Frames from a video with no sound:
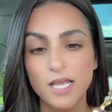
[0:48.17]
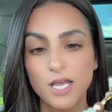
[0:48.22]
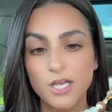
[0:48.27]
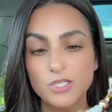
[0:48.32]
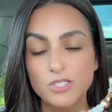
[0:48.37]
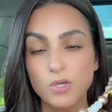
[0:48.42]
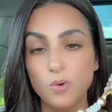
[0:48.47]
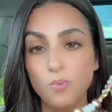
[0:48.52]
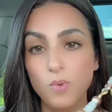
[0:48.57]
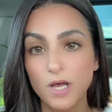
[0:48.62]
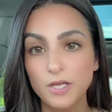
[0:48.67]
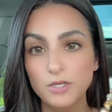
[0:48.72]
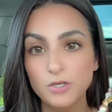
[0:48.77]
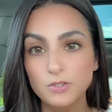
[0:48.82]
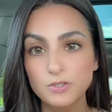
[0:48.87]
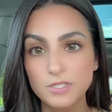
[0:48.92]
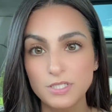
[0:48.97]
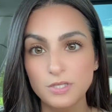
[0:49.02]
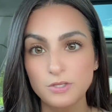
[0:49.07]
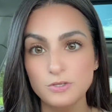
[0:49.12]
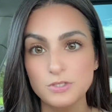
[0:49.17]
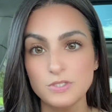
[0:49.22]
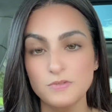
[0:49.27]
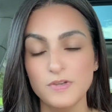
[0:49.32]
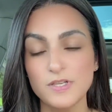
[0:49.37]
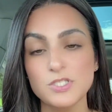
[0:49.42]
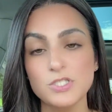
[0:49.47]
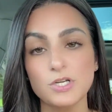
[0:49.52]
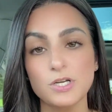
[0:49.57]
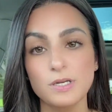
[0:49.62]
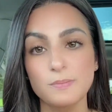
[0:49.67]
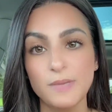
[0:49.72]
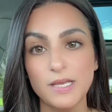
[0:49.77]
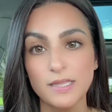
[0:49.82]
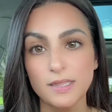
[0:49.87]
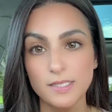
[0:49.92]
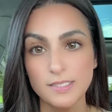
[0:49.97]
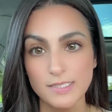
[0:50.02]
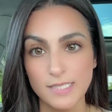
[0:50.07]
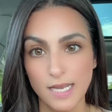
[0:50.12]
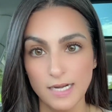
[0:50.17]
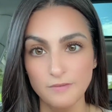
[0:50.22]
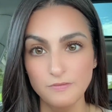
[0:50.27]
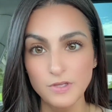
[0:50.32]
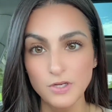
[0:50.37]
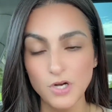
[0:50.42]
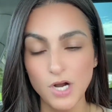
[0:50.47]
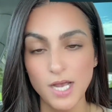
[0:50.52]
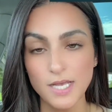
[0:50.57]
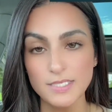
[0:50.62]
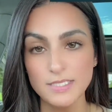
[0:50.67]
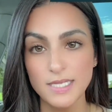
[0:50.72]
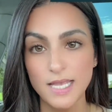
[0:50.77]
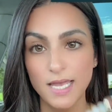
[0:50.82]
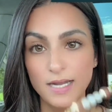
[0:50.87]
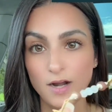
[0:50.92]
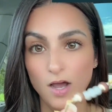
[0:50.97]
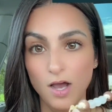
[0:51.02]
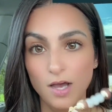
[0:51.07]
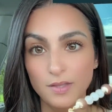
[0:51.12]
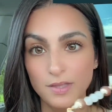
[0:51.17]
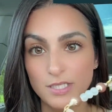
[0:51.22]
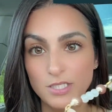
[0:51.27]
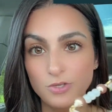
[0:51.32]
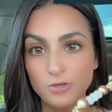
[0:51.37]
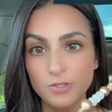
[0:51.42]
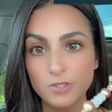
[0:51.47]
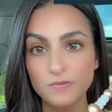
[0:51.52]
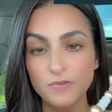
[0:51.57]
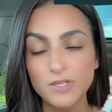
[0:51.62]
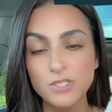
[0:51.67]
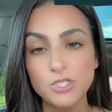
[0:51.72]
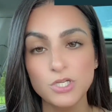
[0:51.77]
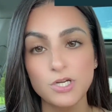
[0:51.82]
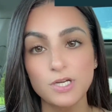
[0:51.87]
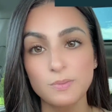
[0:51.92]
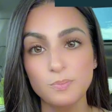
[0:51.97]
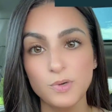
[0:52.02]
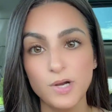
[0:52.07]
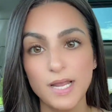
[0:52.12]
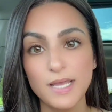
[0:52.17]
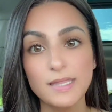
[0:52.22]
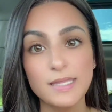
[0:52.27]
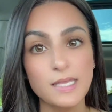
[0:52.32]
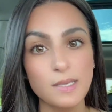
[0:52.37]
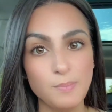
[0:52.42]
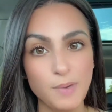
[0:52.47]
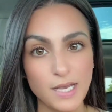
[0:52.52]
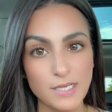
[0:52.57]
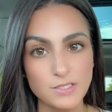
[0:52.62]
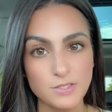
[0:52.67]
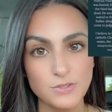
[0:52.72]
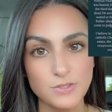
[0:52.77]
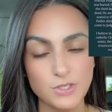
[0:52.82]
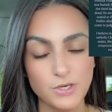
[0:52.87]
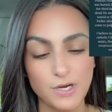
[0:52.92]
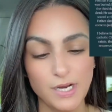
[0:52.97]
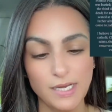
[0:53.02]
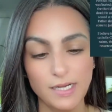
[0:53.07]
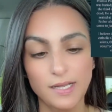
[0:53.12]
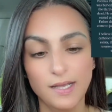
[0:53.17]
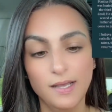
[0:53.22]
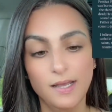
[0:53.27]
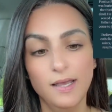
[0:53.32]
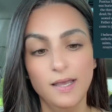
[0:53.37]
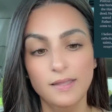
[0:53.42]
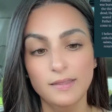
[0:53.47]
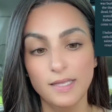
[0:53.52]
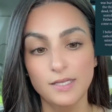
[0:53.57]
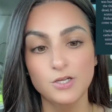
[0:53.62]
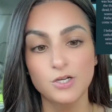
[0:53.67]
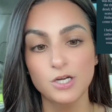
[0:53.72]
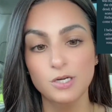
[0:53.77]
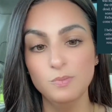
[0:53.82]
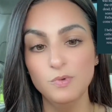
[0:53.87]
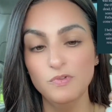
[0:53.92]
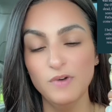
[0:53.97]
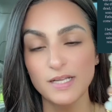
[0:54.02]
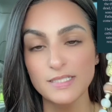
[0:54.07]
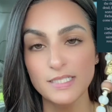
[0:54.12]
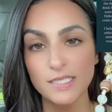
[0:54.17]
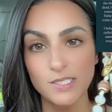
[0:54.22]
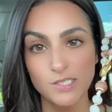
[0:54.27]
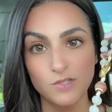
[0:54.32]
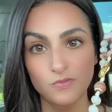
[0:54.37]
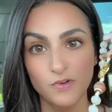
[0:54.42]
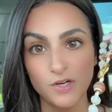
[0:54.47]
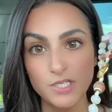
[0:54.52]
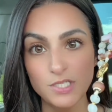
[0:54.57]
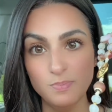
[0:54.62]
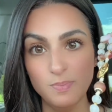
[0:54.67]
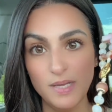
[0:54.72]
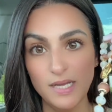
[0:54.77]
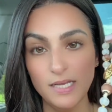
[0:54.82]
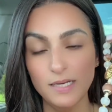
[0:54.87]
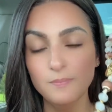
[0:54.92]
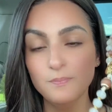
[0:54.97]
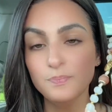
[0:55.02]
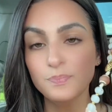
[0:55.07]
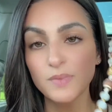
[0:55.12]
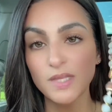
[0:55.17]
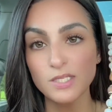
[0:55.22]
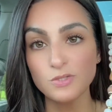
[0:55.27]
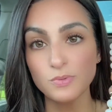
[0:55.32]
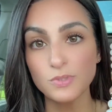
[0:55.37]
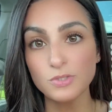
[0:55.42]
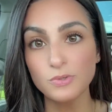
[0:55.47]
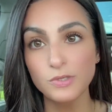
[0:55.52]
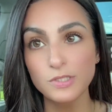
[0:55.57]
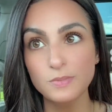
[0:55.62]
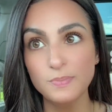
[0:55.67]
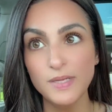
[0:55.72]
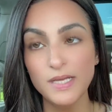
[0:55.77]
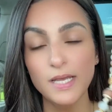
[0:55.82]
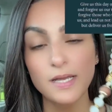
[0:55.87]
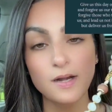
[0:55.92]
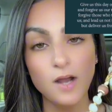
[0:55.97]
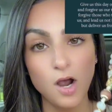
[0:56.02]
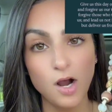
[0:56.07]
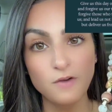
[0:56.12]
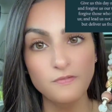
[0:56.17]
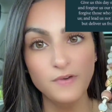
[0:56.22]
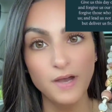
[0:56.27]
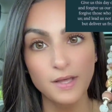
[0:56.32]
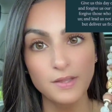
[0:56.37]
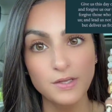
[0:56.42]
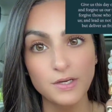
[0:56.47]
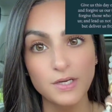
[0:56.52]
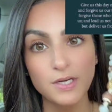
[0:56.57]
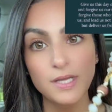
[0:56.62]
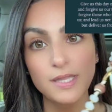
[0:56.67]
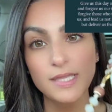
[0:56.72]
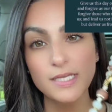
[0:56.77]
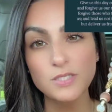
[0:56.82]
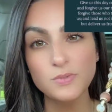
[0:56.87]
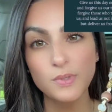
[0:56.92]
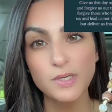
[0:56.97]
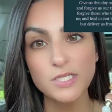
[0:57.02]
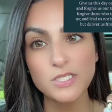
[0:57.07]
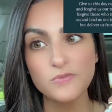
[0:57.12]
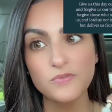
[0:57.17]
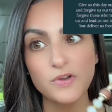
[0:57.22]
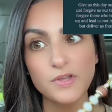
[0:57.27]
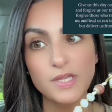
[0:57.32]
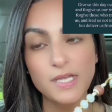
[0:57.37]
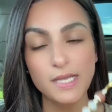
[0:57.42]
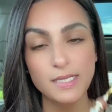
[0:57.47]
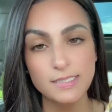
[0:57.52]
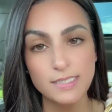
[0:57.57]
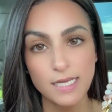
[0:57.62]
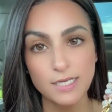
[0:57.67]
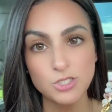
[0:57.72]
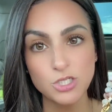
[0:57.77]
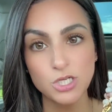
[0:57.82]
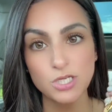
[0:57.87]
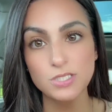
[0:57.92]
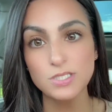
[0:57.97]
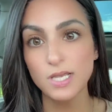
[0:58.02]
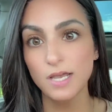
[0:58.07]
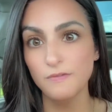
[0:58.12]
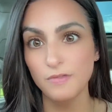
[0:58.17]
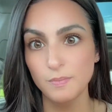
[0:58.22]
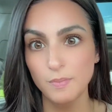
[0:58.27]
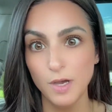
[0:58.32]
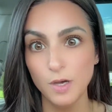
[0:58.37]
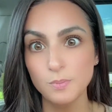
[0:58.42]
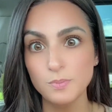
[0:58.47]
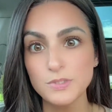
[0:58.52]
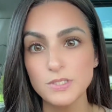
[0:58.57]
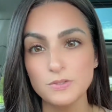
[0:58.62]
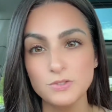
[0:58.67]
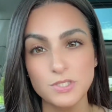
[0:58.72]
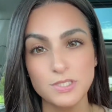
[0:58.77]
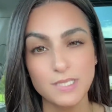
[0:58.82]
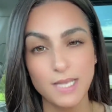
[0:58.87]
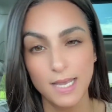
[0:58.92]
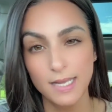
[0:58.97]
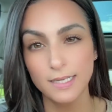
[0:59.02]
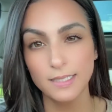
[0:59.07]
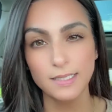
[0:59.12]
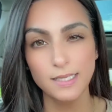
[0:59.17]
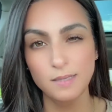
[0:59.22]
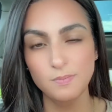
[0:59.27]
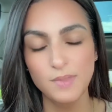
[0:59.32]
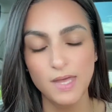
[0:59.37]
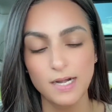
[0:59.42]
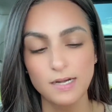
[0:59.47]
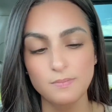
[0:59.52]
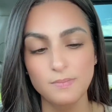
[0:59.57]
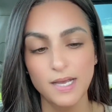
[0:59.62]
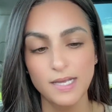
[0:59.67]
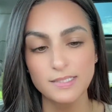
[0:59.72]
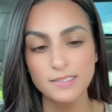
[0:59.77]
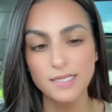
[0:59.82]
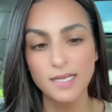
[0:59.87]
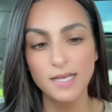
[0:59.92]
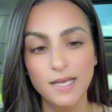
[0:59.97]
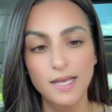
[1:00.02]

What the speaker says: So while you're holding the crucifix, you're going to make the sign of the cross, and on this crucifix, you're going to pray the Apostles' Creed. Then you're going to move on to this first bead. This one's going to be an Our Father. This one is for the intentions of the Pope, so just kind of keep that in mind.